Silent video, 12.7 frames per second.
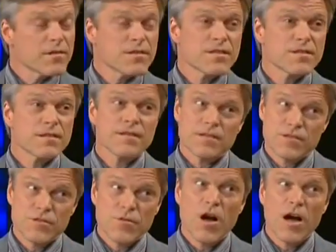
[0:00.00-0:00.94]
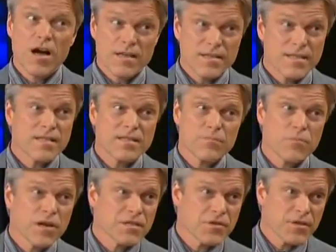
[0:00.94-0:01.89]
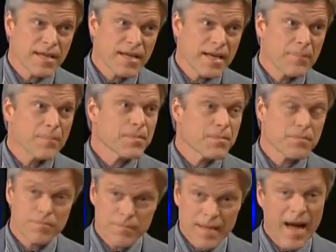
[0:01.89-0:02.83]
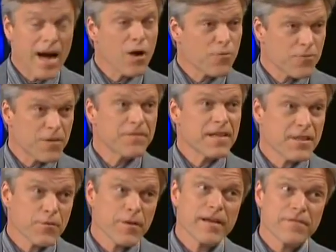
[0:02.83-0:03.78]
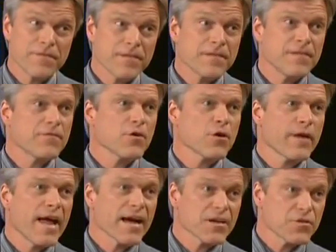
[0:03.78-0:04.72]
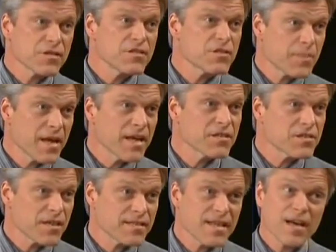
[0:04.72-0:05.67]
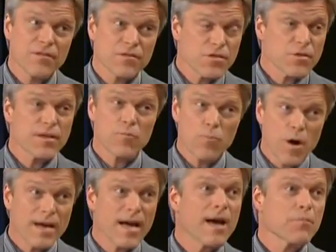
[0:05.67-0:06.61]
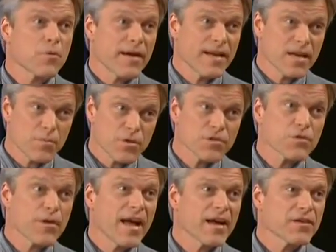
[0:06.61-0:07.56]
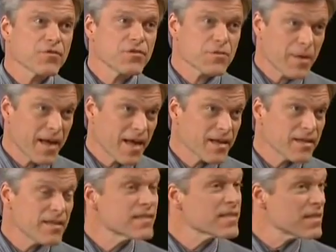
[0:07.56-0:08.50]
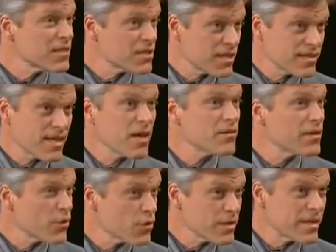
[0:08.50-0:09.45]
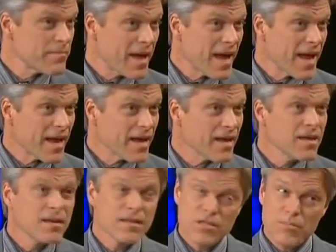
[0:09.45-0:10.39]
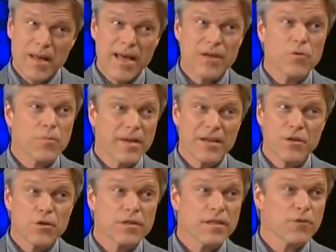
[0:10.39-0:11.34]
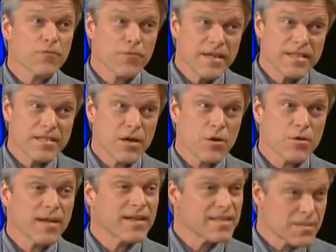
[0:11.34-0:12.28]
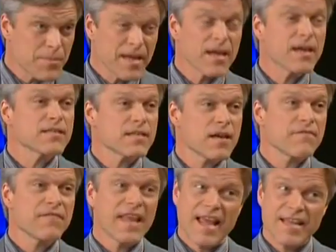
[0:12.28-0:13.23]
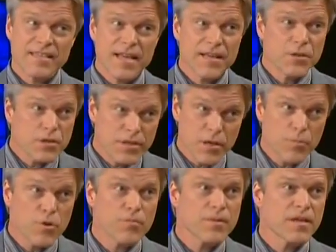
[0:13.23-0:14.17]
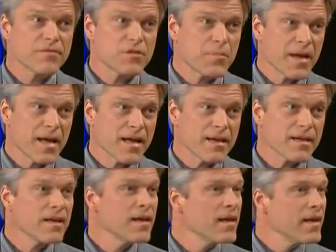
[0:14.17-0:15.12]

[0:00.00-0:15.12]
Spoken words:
there's strong citizen pressure to keep now 53 of 54 reactors in Japan shut down. There's only one operating commercial reactor in Japan. It's going to shut down in early May. Japan will be a nuclear-free zone, and it's because of the anti-nuclear movement of Japan,